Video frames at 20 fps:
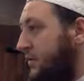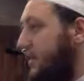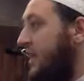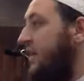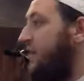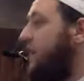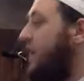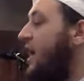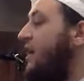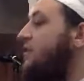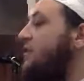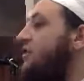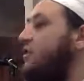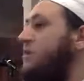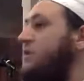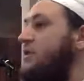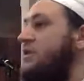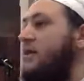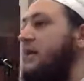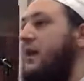
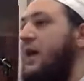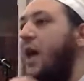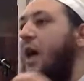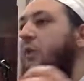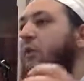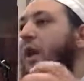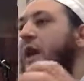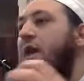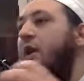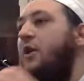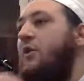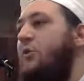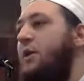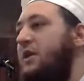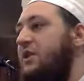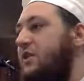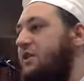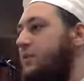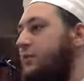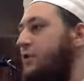detached our
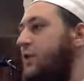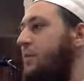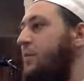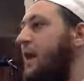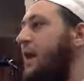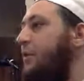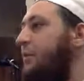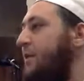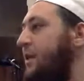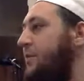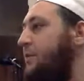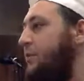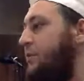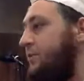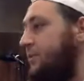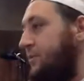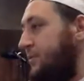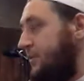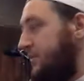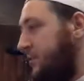language from our people.